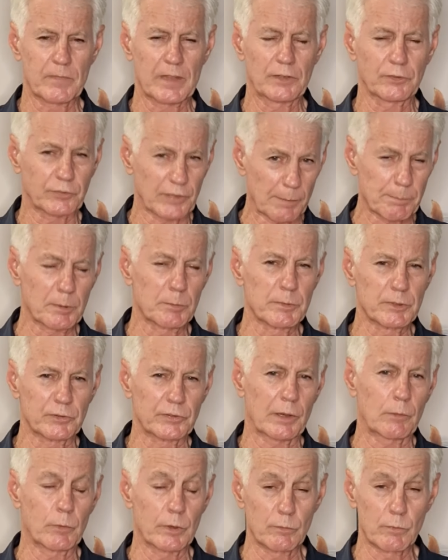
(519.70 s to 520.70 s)
supplements
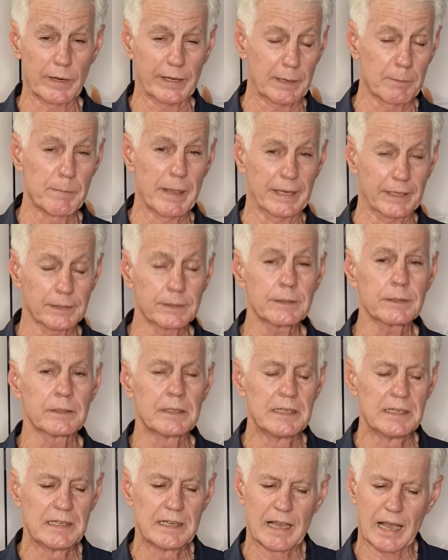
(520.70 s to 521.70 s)
that we recommend
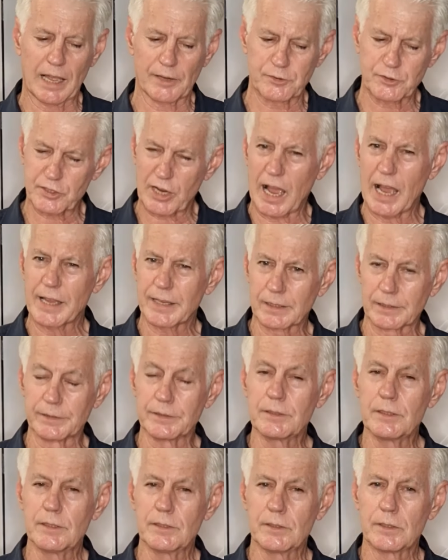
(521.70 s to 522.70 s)
are
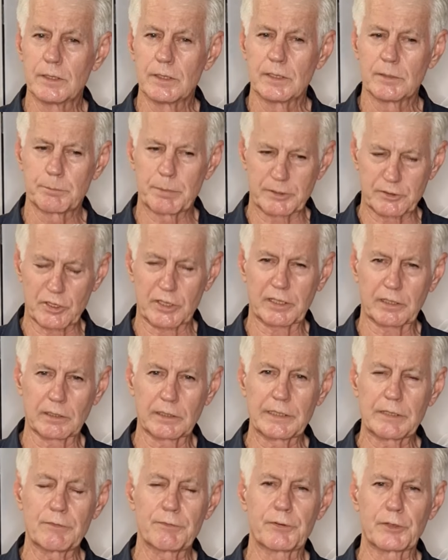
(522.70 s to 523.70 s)
tailored
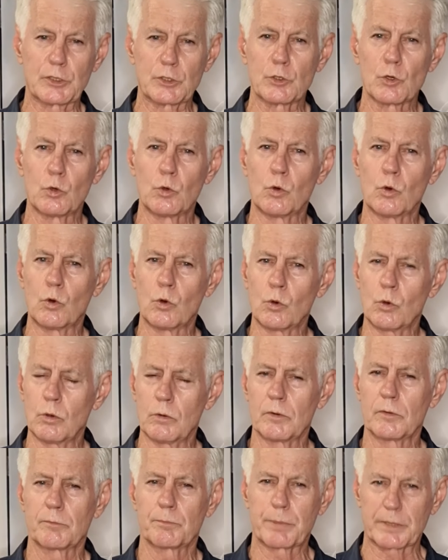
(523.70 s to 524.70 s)
particularly for your
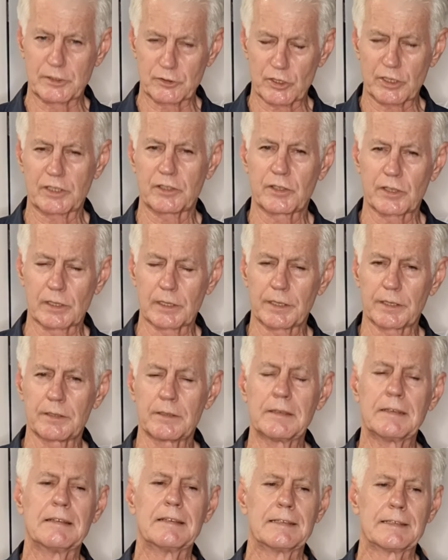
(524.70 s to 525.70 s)
particular,
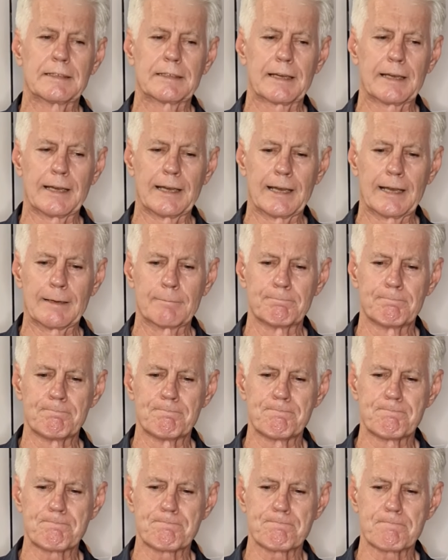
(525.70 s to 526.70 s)

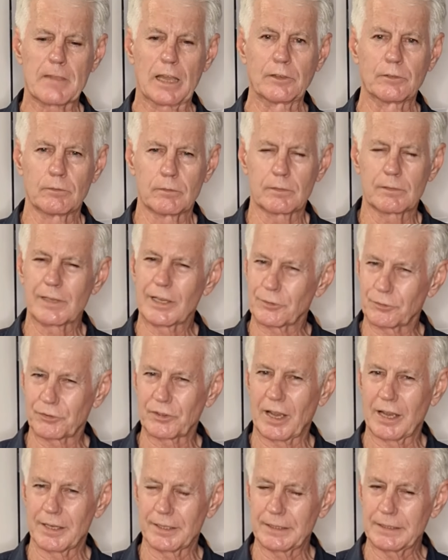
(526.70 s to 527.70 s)
let's
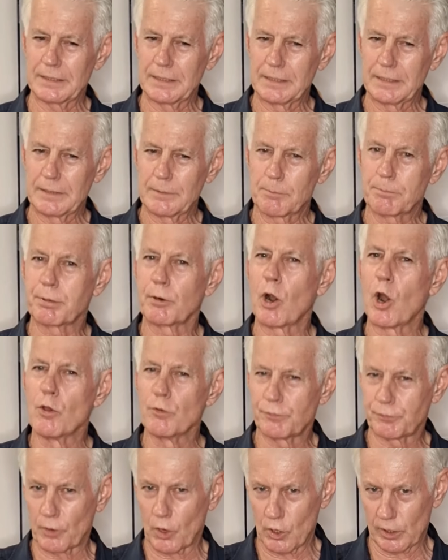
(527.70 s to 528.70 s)
say,
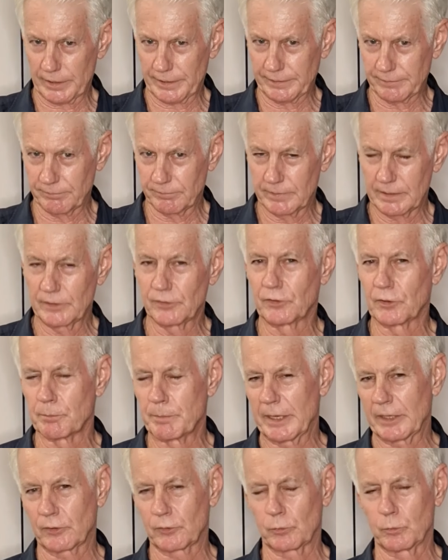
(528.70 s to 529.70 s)
profiling is the
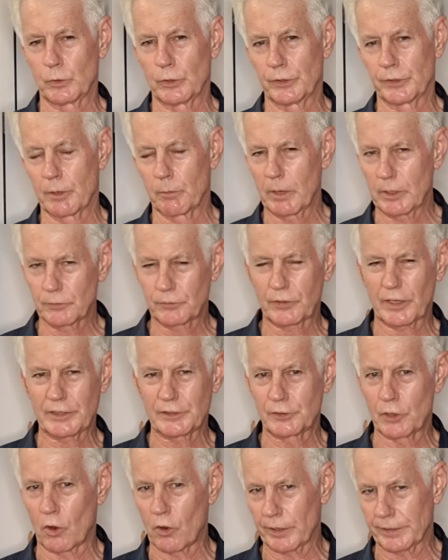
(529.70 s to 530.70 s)
best word. I won't say
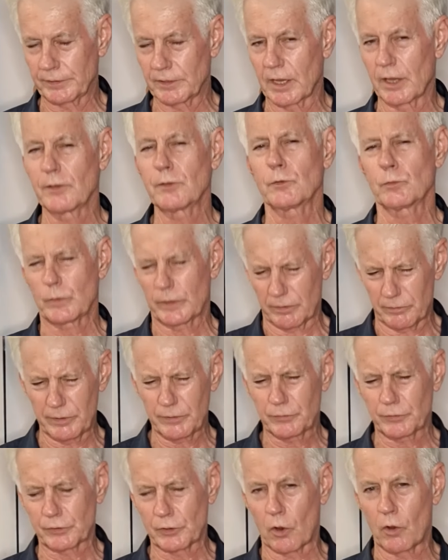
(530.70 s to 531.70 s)
diagnosis, there
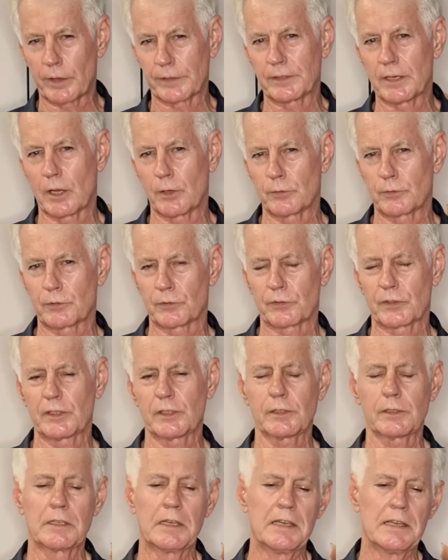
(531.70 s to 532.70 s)
is a diagnosis in
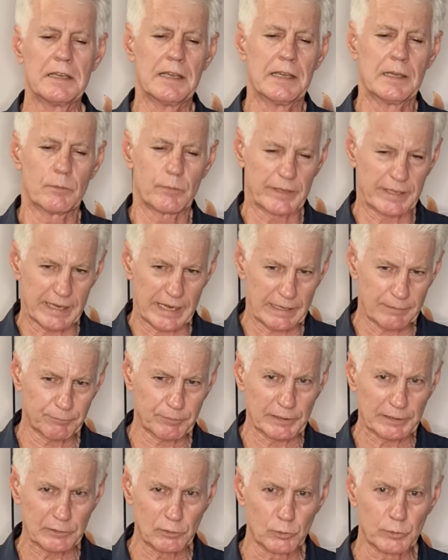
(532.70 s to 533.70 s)
it. We
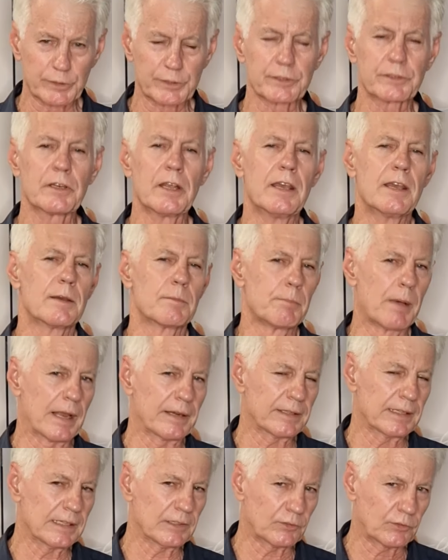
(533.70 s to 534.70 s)
carefully look at it,
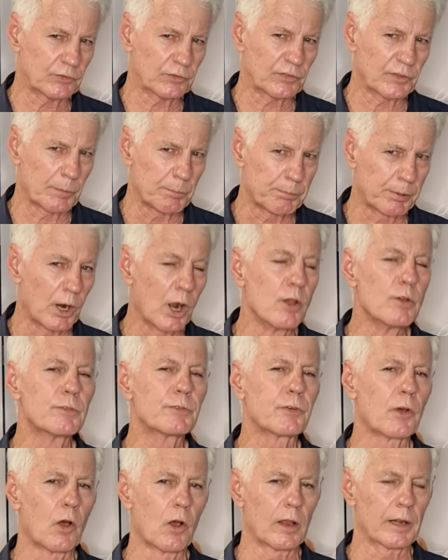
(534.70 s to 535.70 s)
but it's the
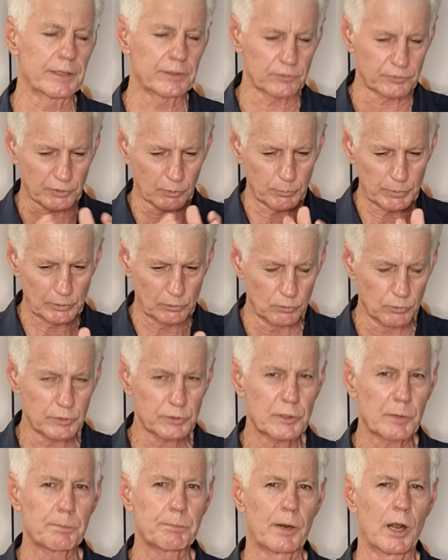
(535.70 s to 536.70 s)
profiling. So we look at
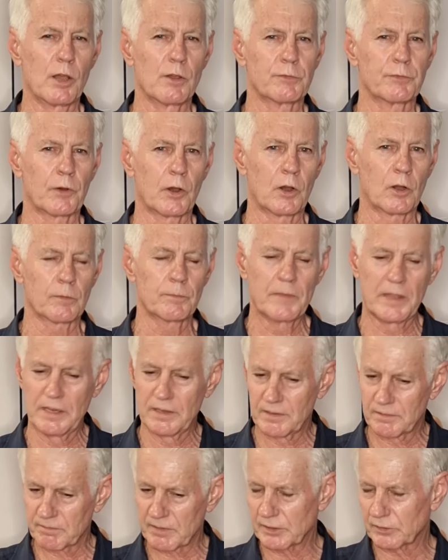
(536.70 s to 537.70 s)
the profile.
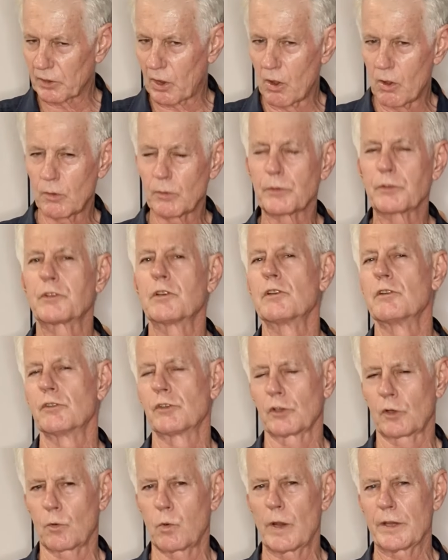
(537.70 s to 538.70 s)
There's a whole series
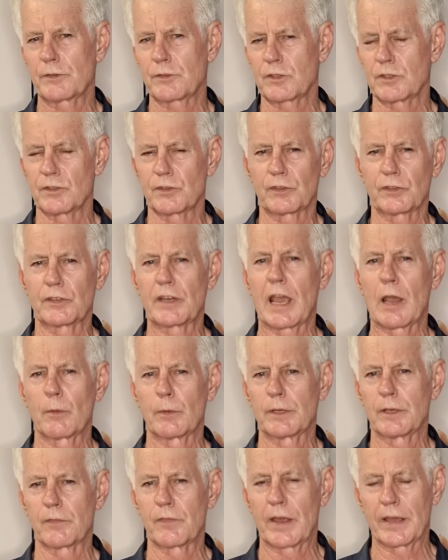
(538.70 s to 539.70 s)
of questions that go
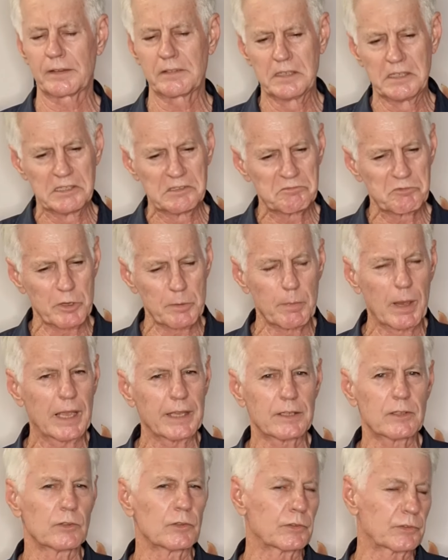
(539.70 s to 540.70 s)
into that. We may
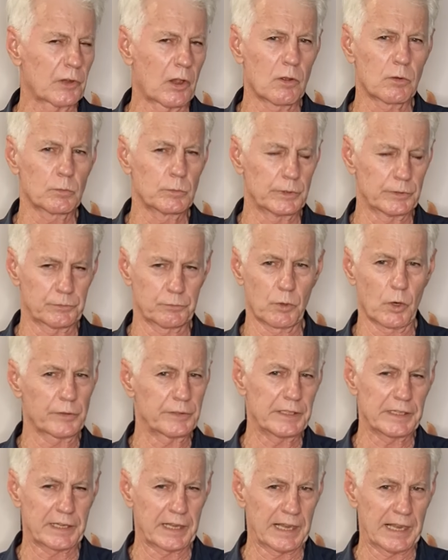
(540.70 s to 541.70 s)
consult with
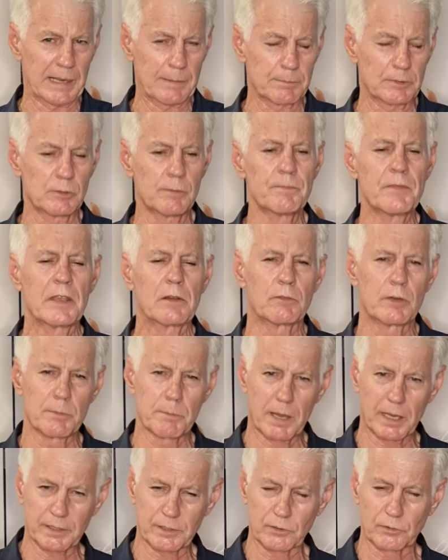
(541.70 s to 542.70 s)
Rodney Campbell, we
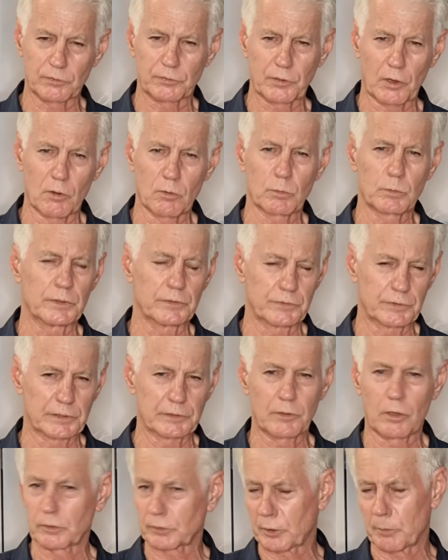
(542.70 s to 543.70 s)
may consult with
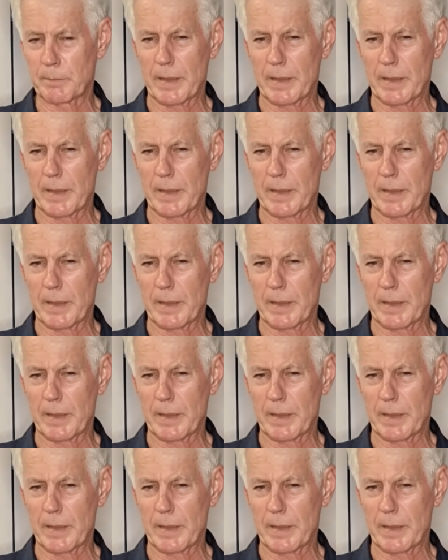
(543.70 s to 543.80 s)
Dr